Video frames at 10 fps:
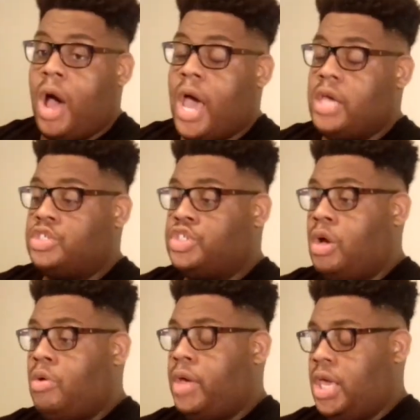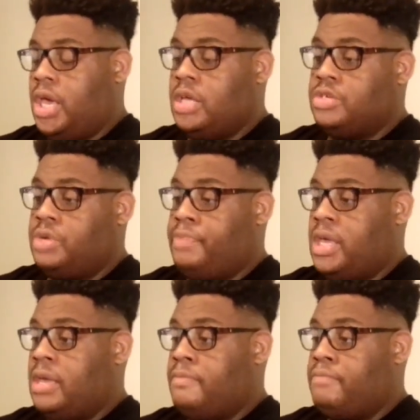why is Hendry
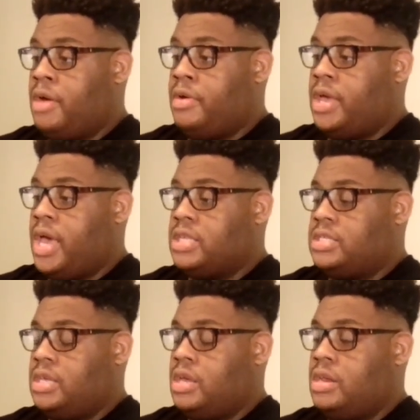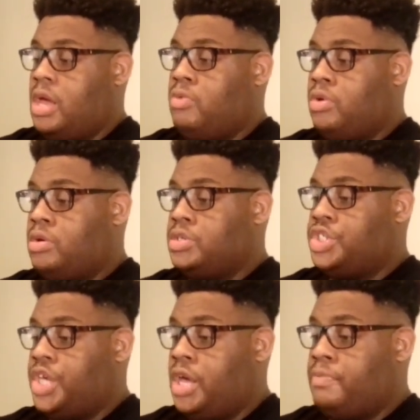being buried as TNA World
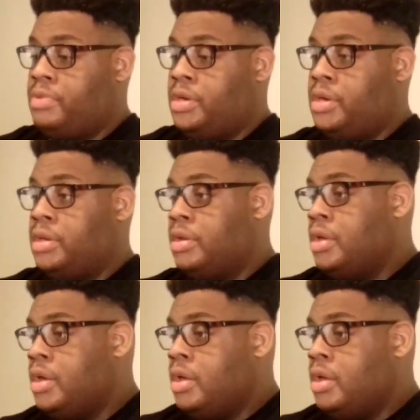Champion?